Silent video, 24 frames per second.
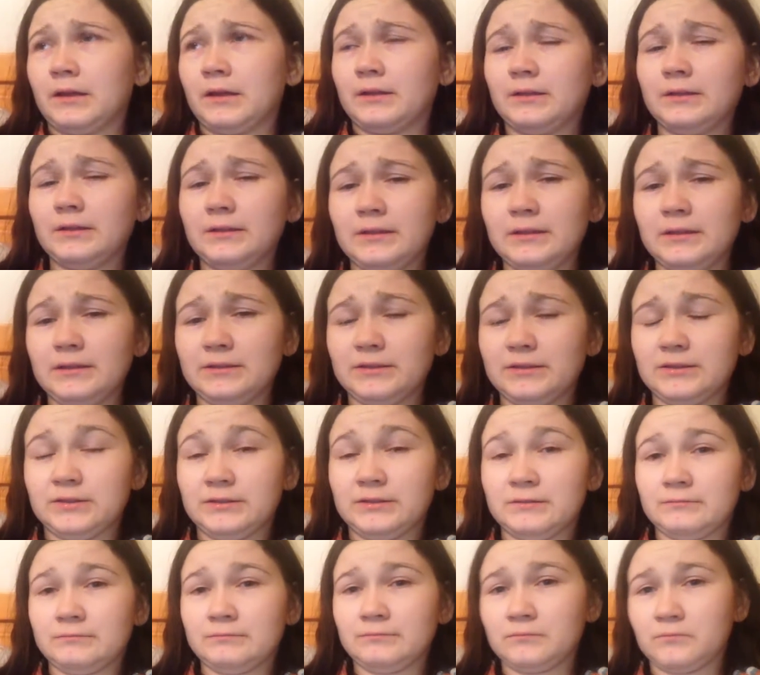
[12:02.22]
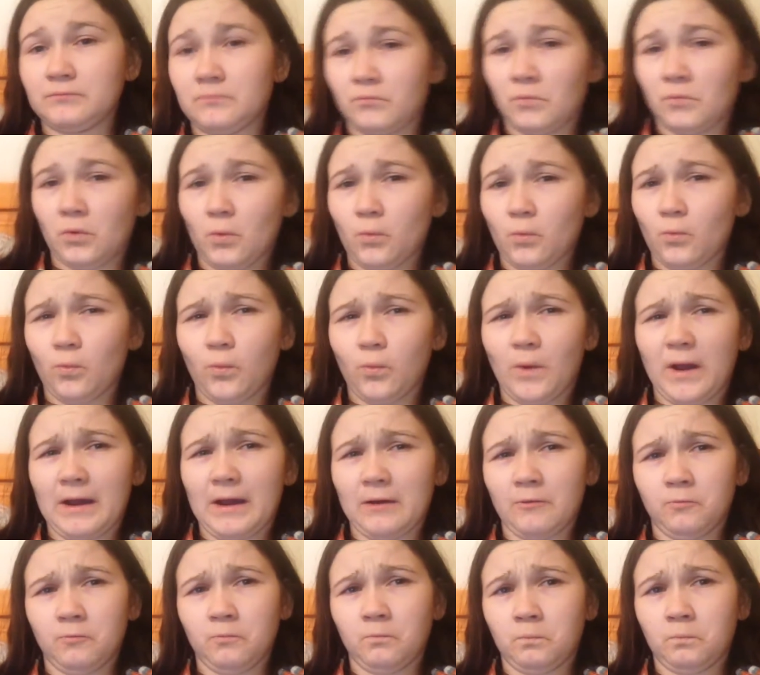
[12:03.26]
I think it's
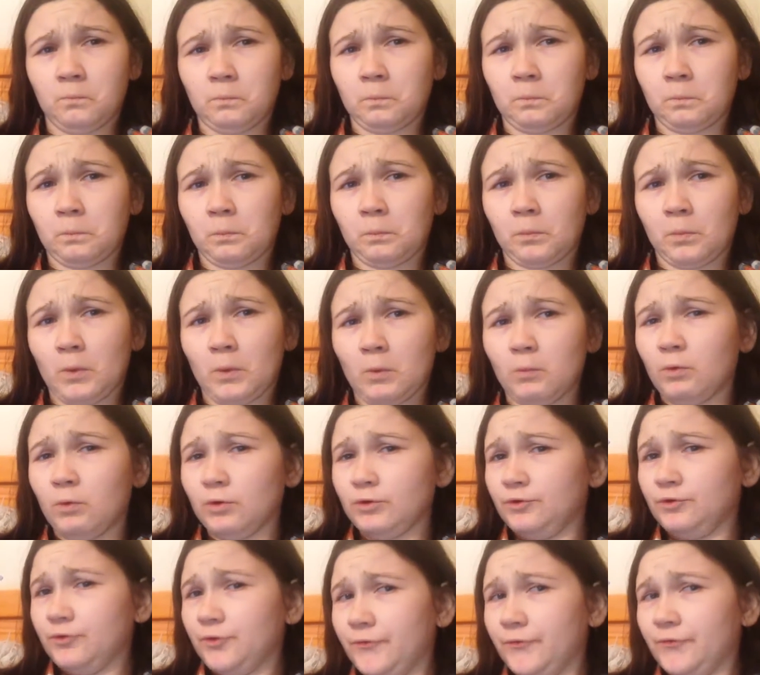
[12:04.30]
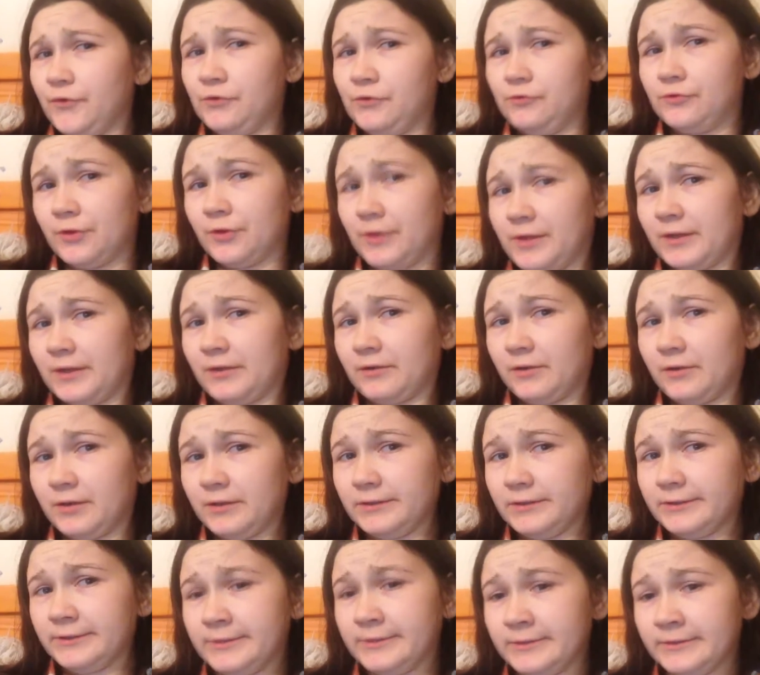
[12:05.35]
wow. What are your views on it,
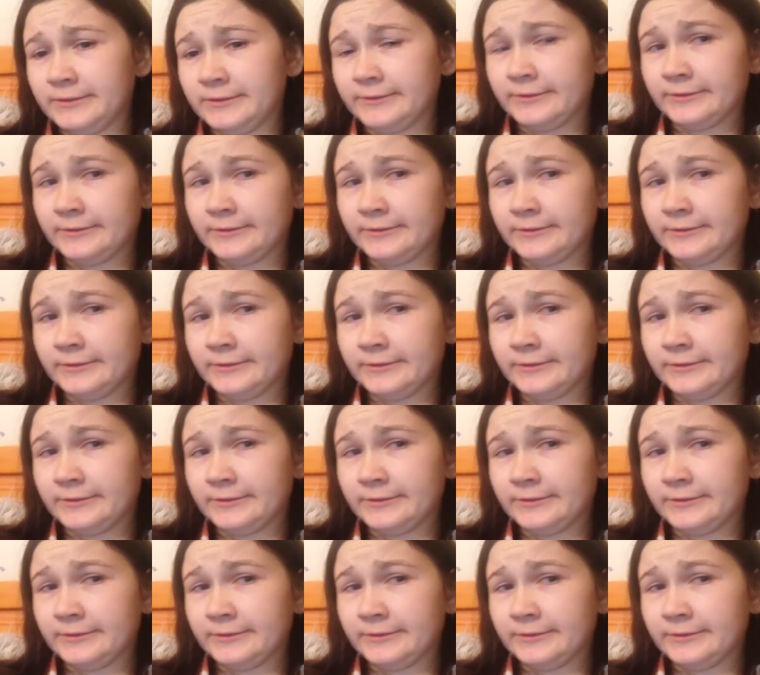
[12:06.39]
guys?